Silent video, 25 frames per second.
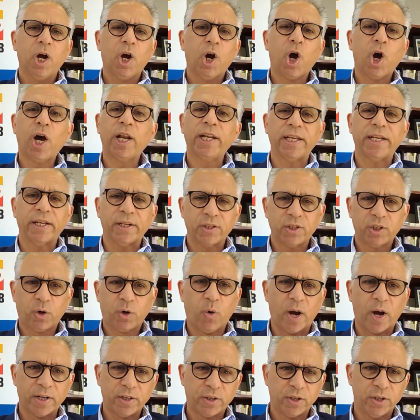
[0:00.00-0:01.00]
audience
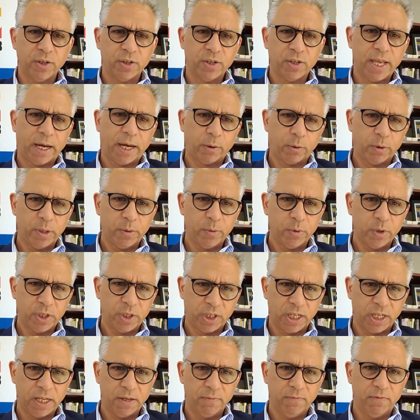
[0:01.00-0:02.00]
questions that we
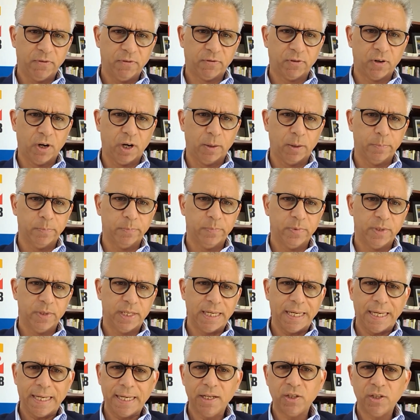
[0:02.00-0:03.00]
received from
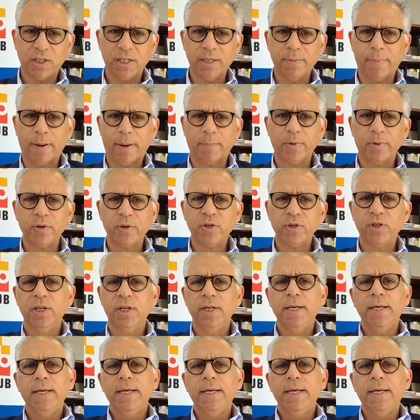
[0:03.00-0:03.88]
DEC members.